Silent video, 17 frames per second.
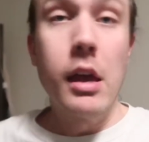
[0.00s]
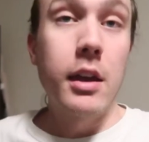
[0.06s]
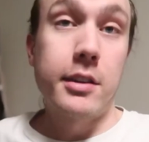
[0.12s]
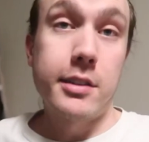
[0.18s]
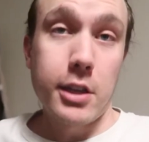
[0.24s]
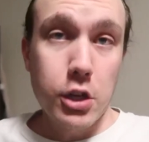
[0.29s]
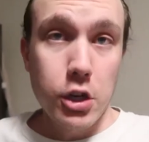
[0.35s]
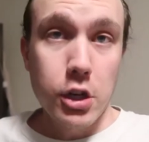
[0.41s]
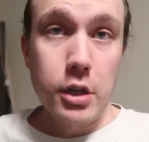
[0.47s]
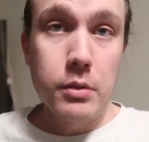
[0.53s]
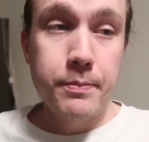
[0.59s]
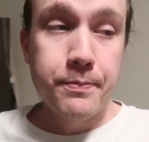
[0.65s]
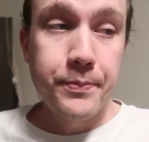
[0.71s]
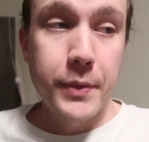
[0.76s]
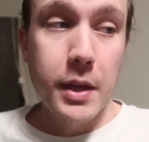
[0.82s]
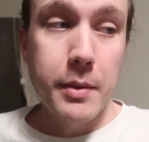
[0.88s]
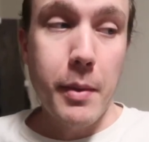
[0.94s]
Cause I
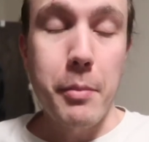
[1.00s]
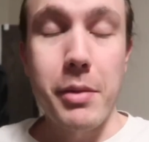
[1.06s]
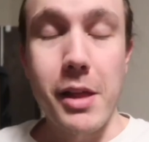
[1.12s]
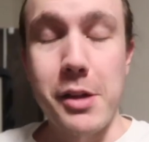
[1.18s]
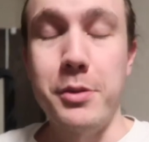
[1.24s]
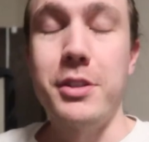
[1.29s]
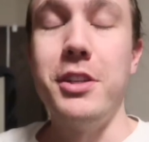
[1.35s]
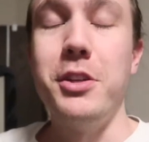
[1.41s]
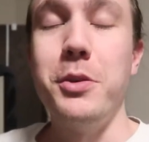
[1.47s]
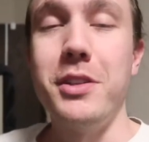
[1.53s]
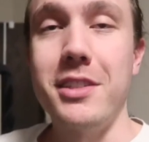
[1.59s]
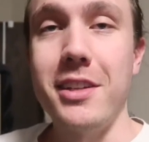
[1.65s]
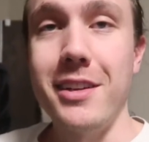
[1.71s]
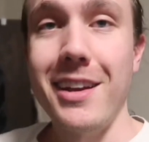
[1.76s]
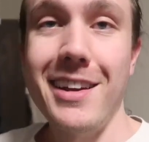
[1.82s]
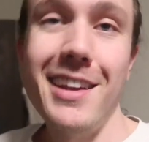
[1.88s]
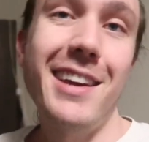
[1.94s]
could, and my plan was to do it
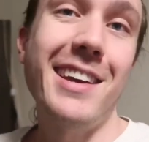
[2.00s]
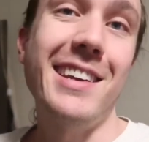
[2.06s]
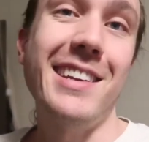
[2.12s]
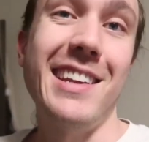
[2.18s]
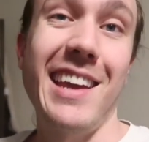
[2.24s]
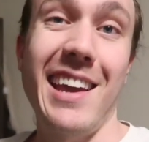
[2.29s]
Sunday night.